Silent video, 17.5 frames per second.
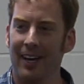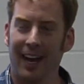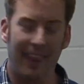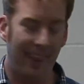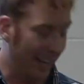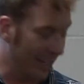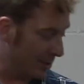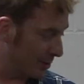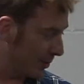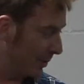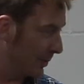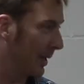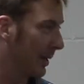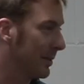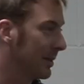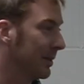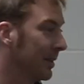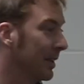and that's what be
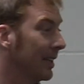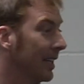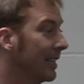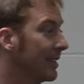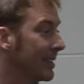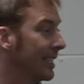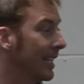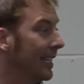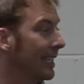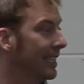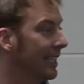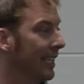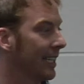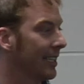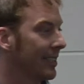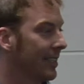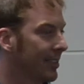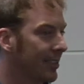able to, and that's the idea,
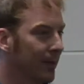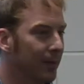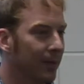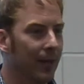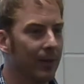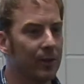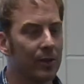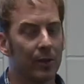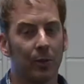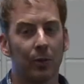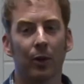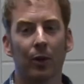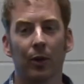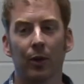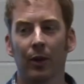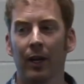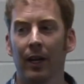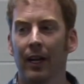is that sometimes the
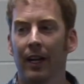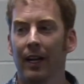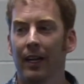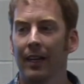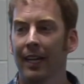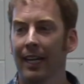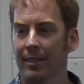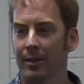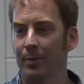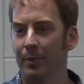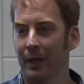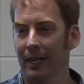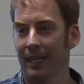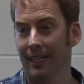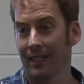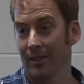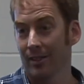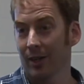worth less
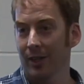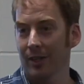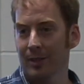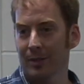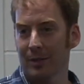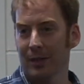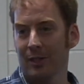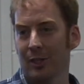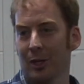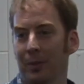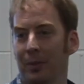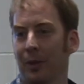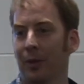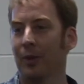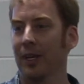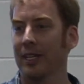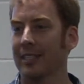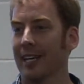bucket is awesome because you can
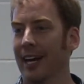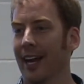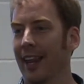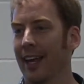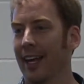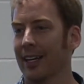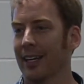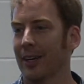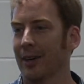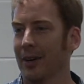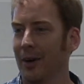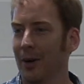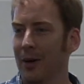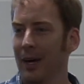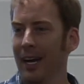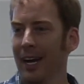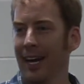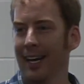pull things out of that and go, oh,
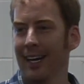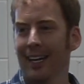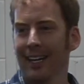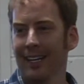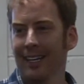hey,